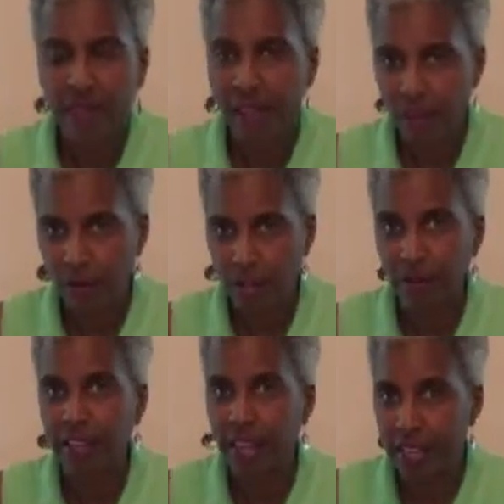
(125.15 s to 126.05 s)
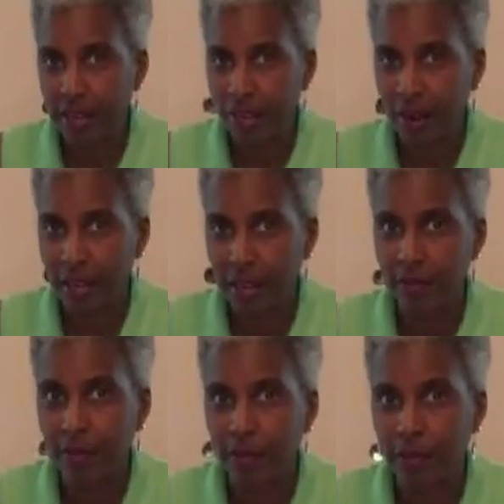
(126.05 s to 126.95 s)
That way you're getting them ready
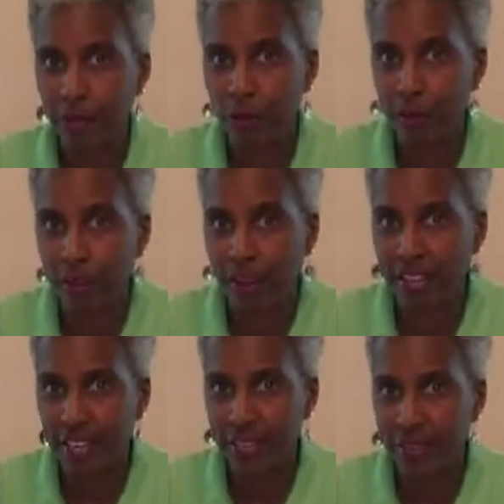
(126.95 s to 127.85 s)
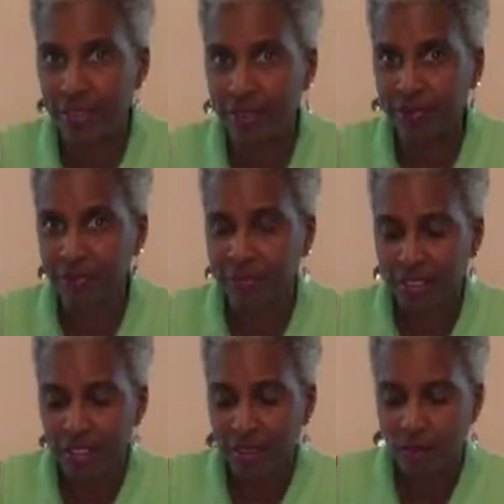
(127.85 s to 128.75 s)
for the food processor.
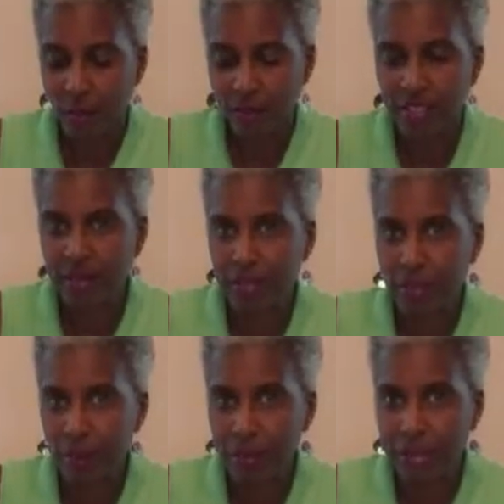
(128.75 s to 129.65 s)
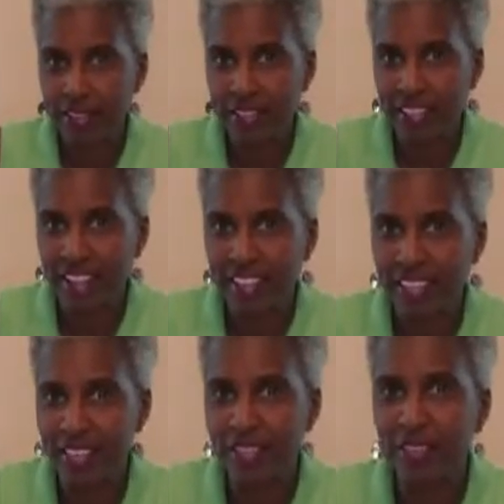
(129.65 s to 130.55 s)
Once they're in little pieces like
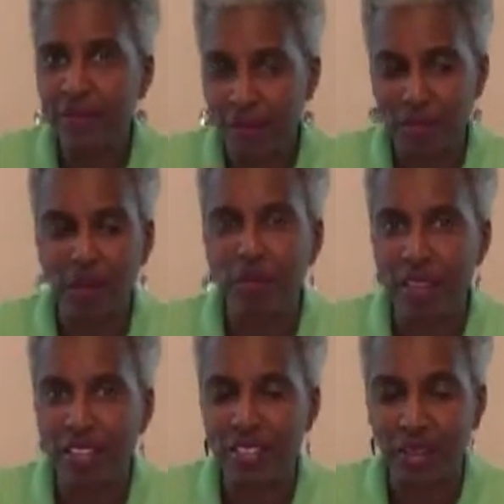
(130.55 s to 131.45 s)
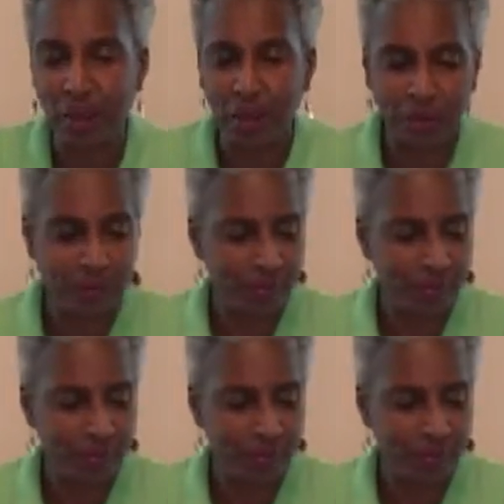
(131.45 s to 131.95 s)
this, they're ready to go.